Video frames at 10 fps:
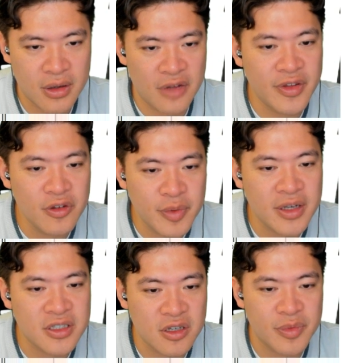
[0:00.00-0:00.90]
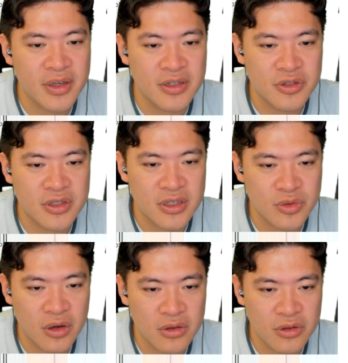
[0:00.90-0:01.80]
I think Ubiq is going to be interesting
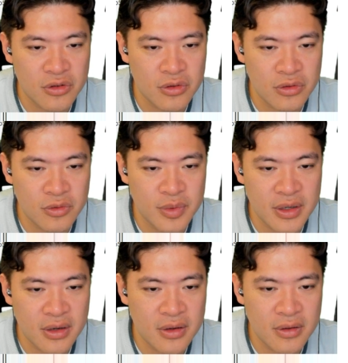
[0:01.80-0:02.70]
as well. Ubiq.